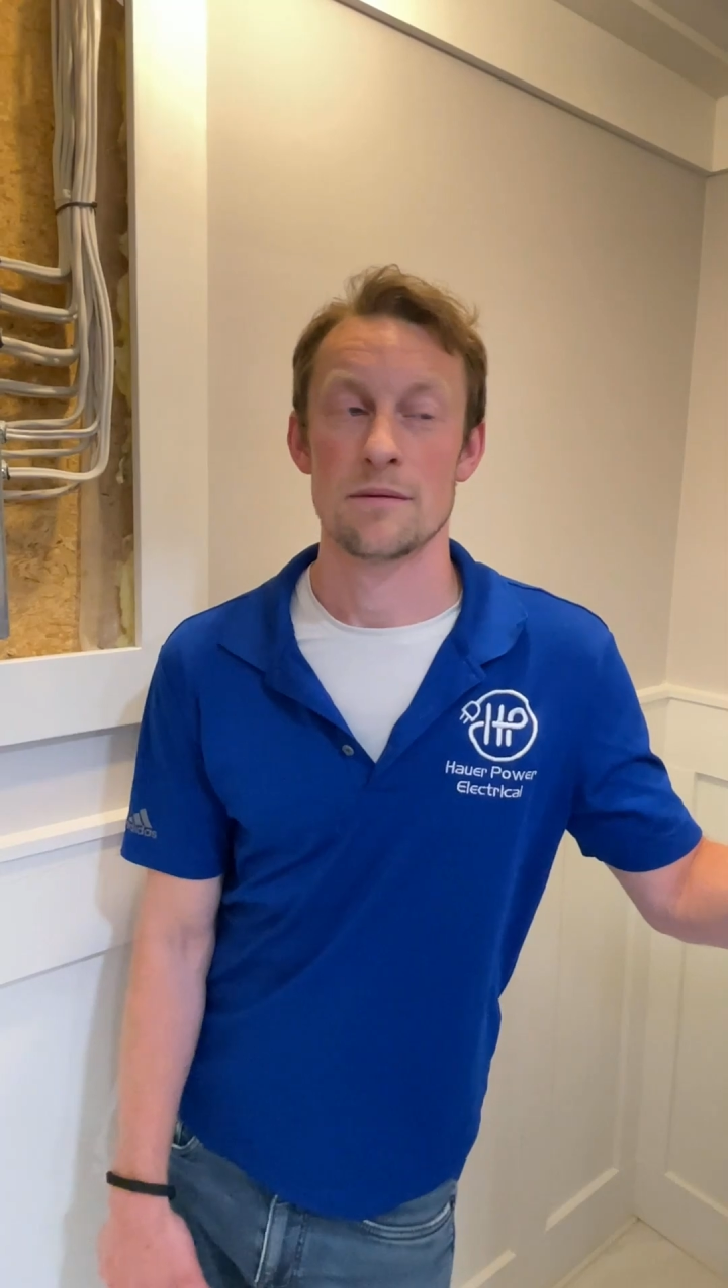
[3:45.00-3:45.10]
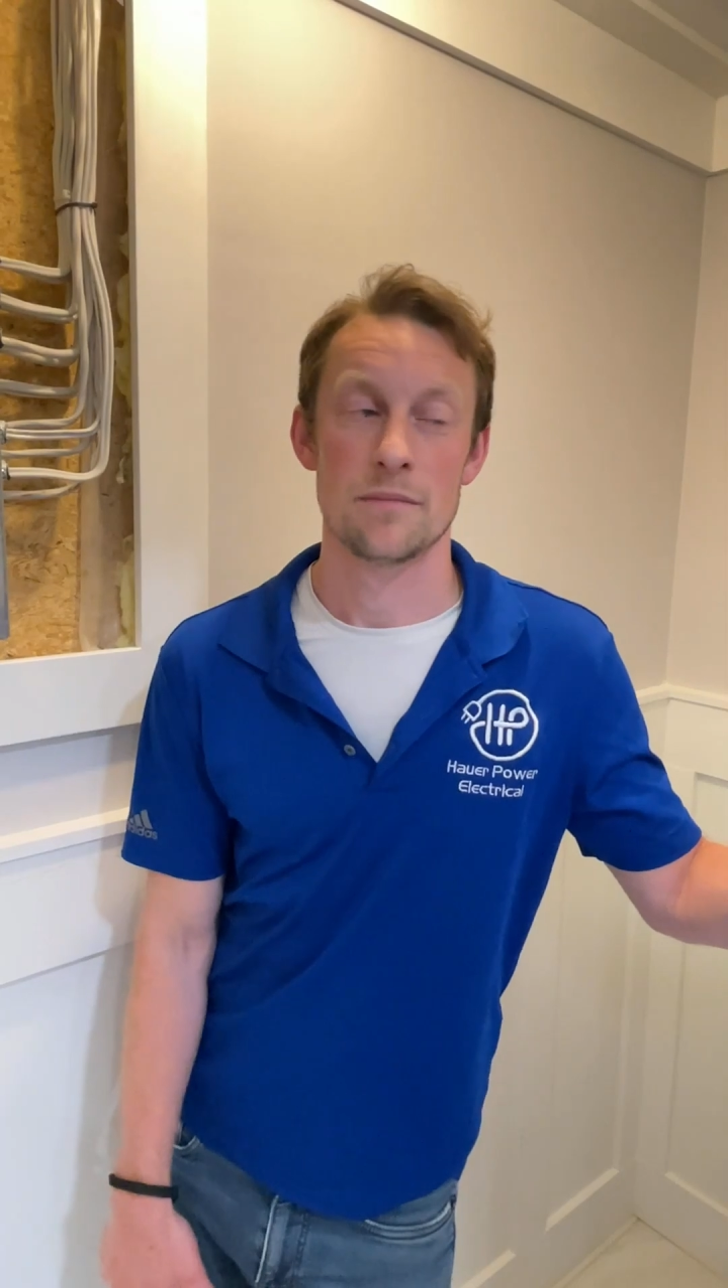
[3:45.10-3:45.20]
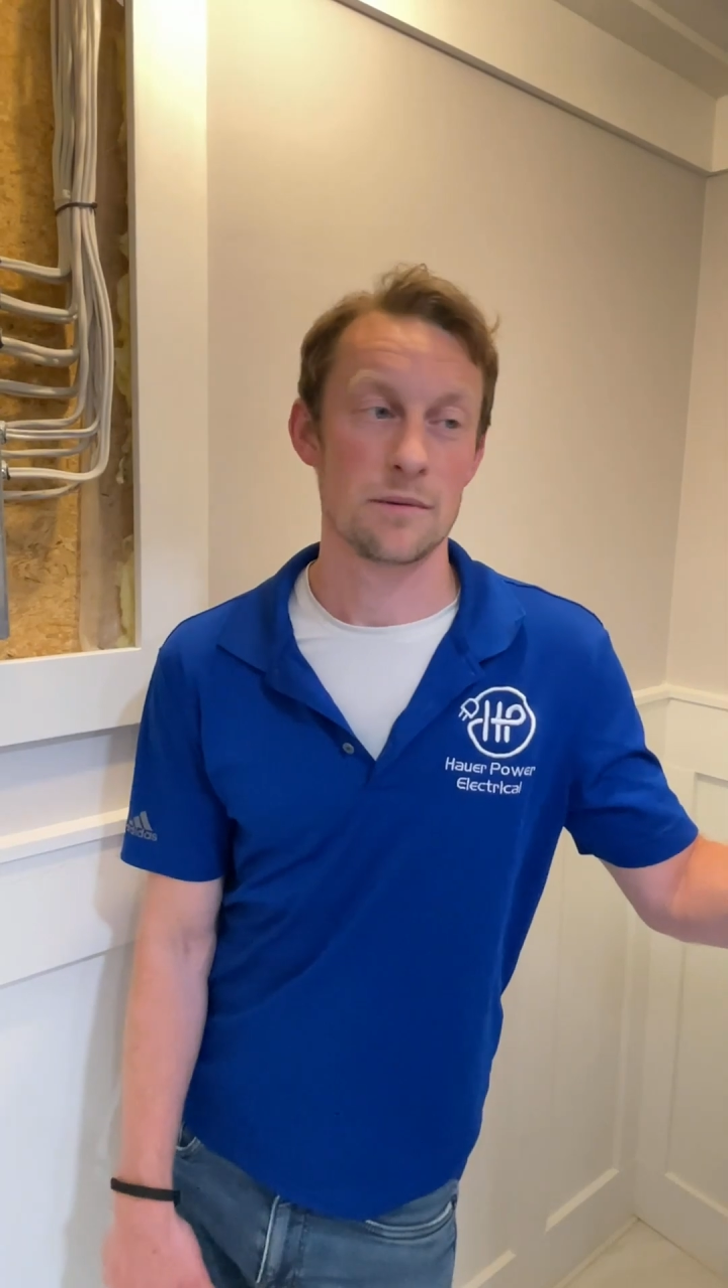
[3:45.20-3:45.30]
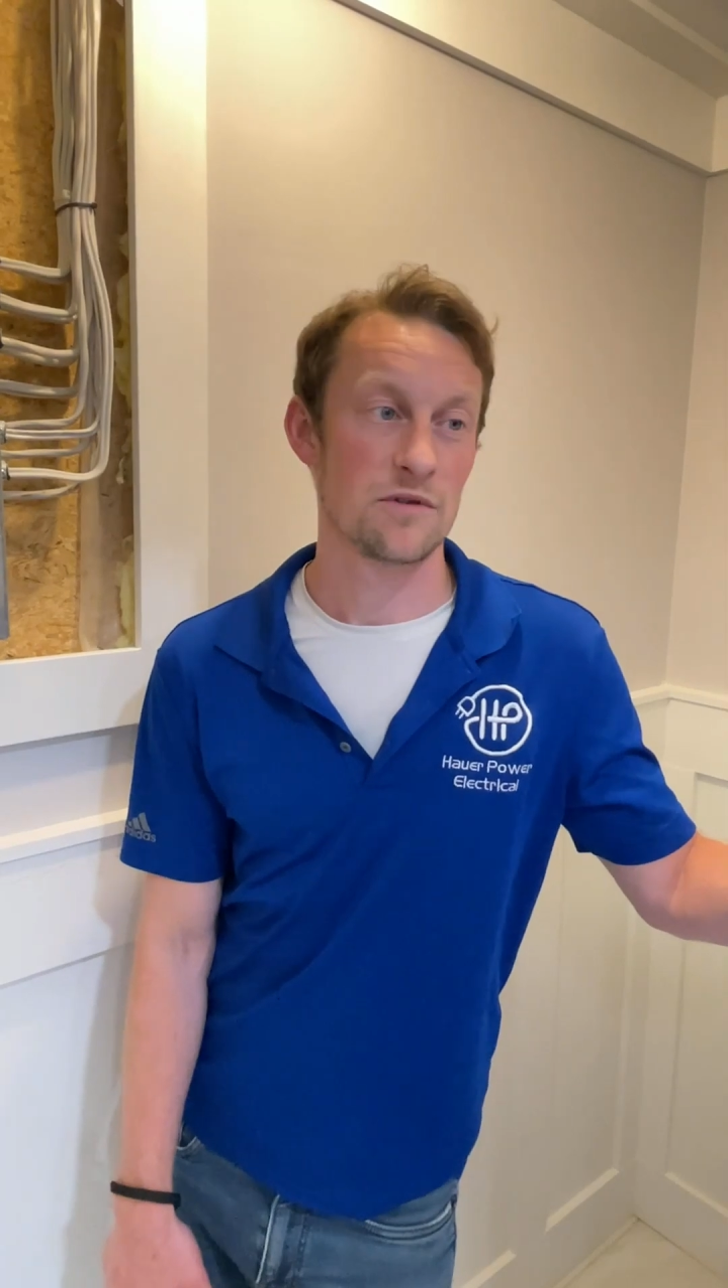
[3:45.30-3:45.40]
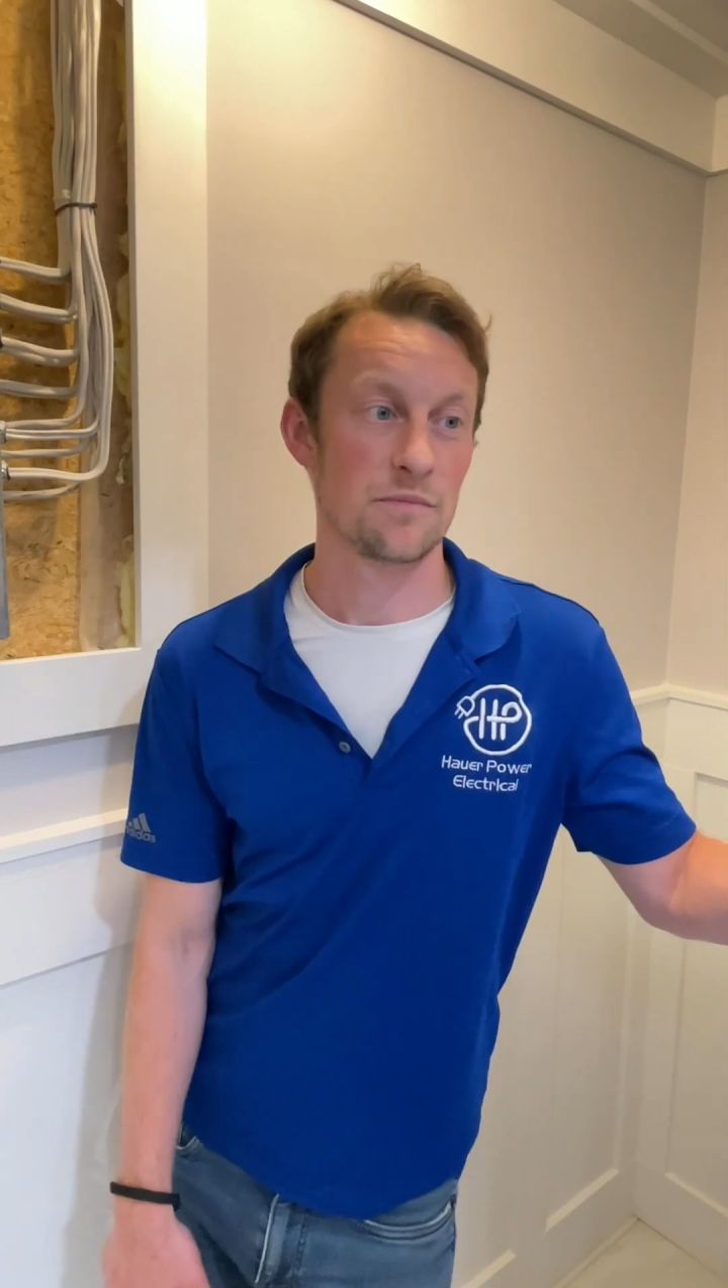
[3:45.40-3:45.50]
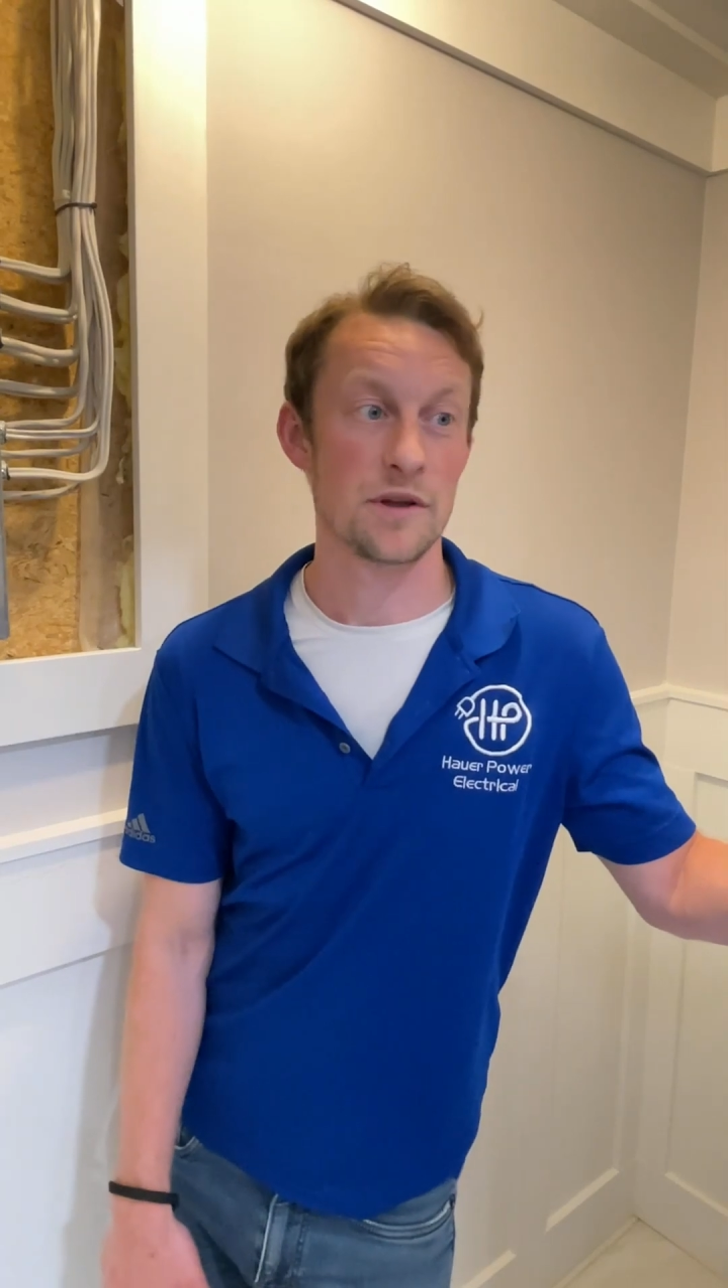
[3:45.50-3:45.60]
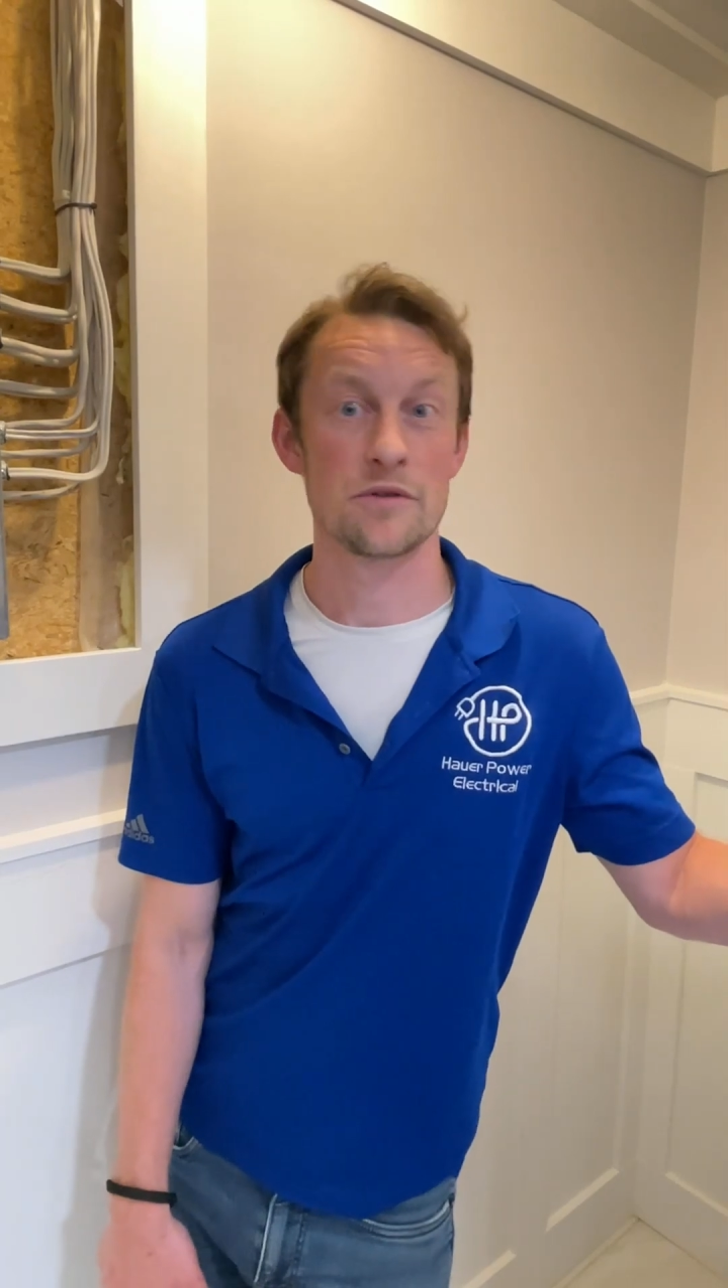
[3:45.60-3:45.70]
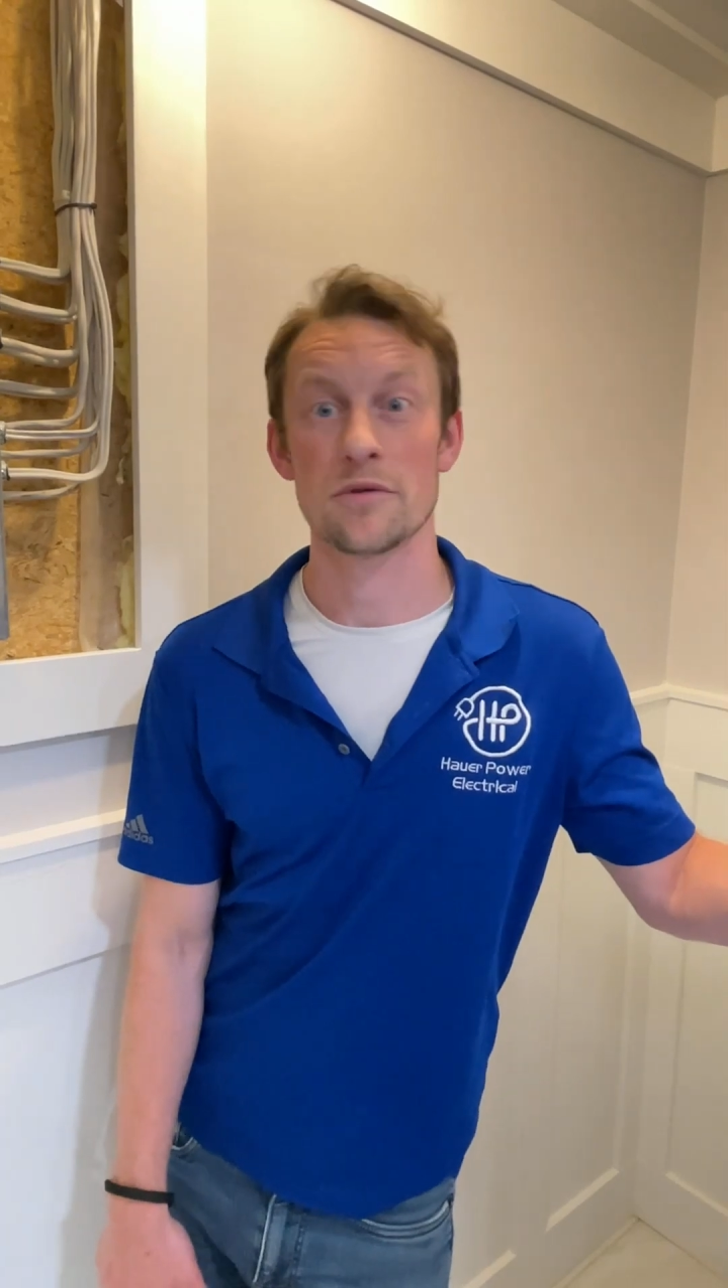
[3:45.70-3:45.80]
maybe you've been